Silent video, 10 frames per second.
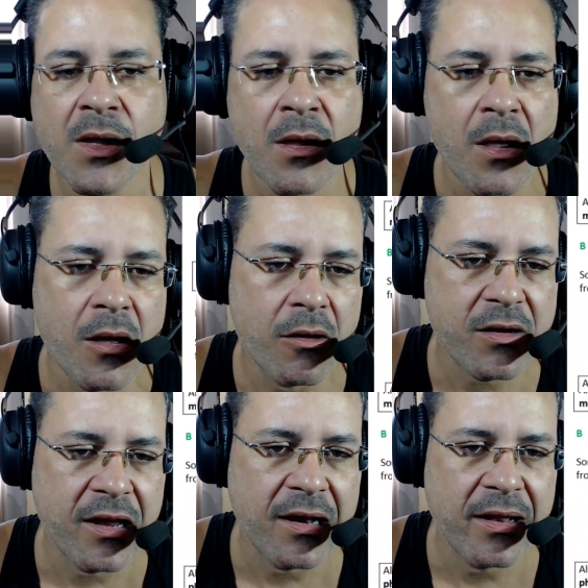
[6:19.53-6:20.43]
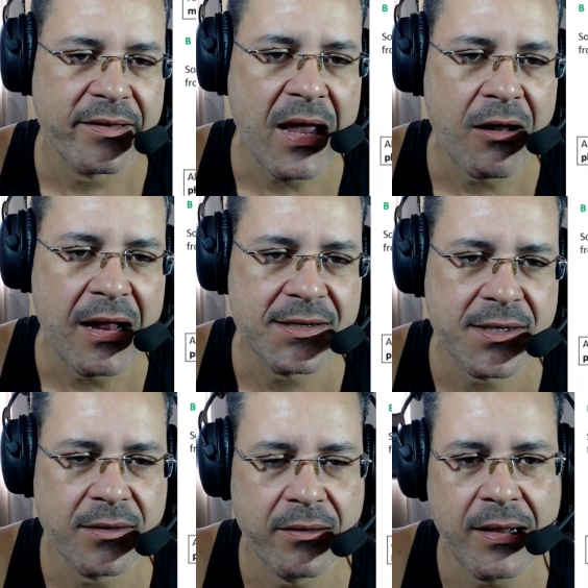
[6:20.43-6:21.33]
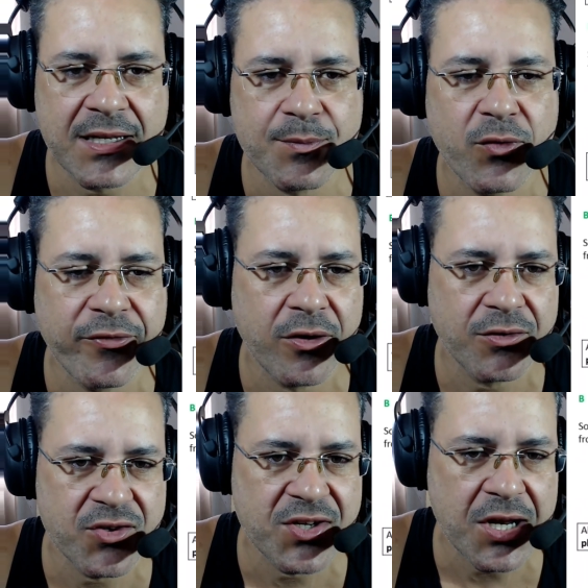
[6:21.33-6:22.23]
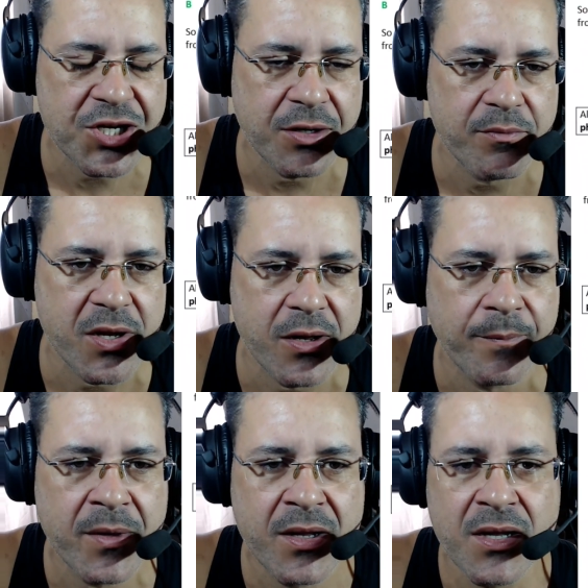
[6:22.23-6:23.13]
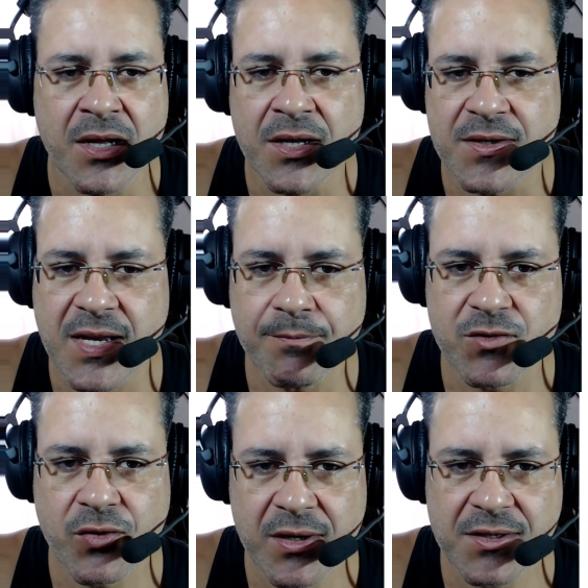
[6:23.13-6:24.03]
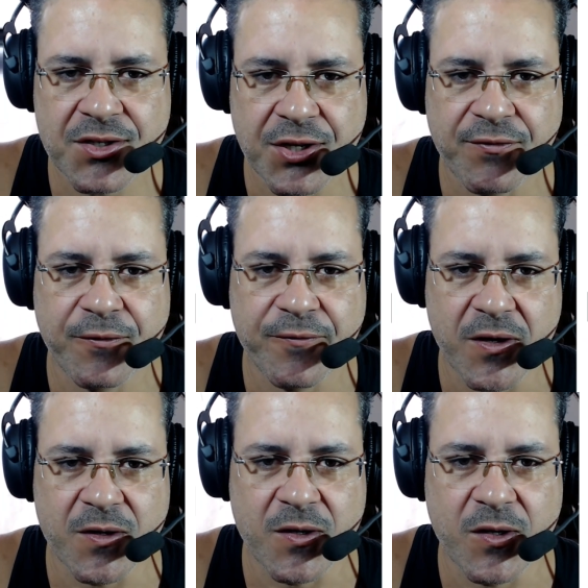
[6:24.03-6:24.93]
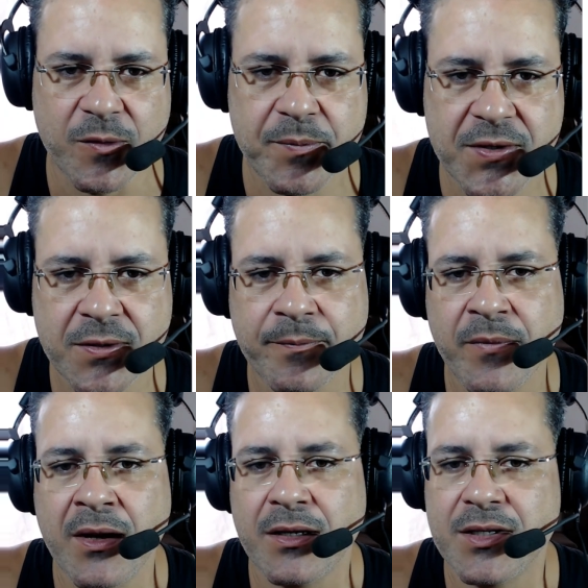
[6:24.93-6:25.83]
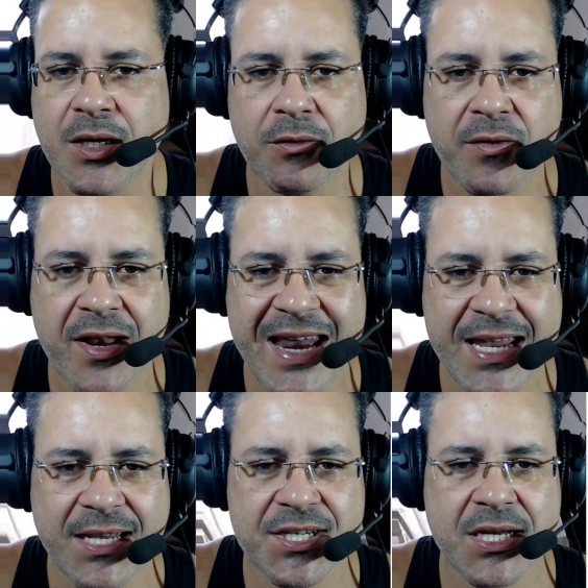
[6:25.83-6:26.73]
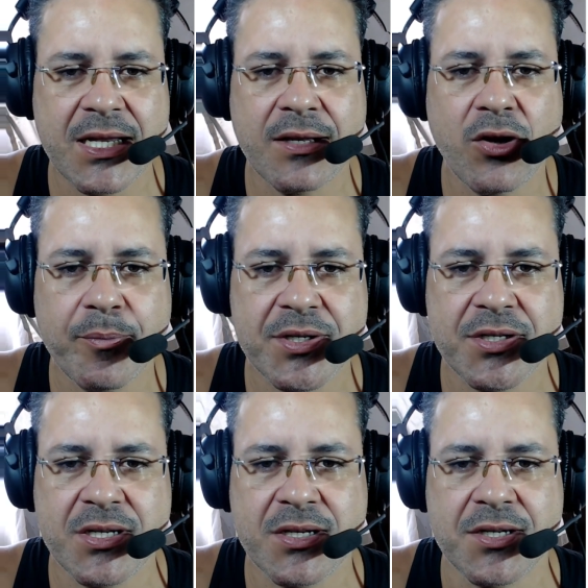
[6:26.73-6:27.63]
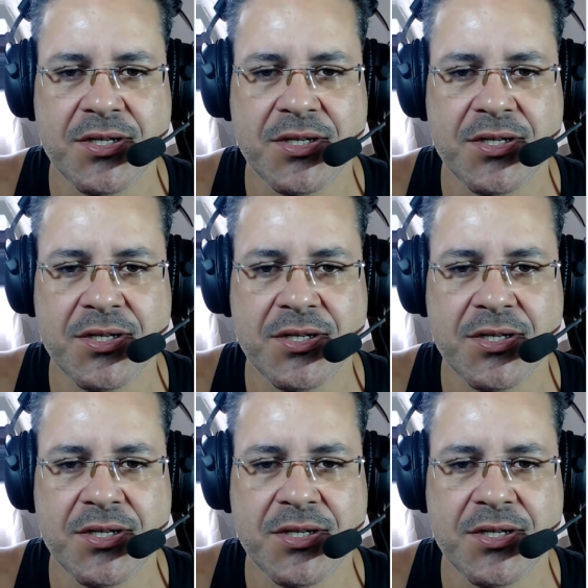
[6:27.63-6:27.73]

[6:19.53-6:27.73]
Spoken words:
Okay, now let's move on to section B. Some transitive verbs don't need an object